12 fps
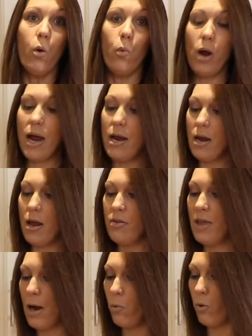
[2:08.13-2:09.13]
when
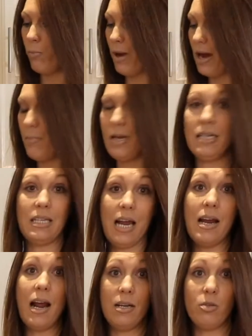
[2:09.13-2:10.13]
they were babies,
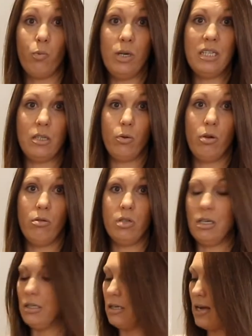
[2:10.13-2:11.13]
and we still use
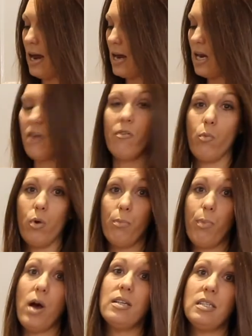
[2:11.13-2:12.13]
it today, even
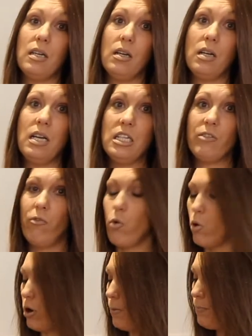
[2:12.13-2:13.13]
with Boston, and he's
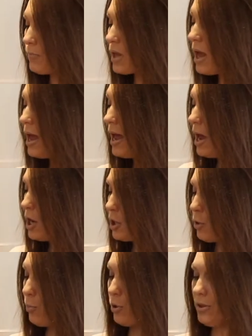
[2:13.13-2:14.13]
4.
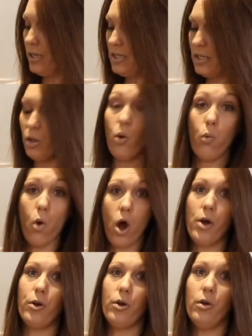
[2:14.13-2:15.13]
You put this in the
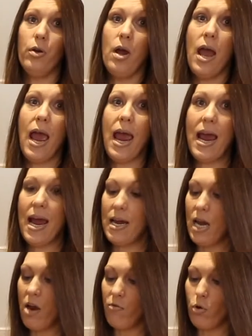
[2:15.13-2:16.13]
water,
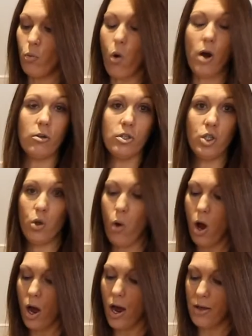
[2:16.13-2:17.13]
and if your water's too
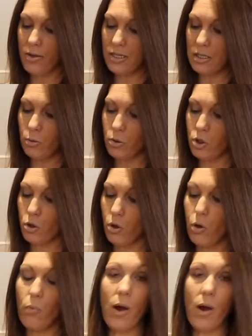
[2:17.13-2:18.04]
hot, this little circle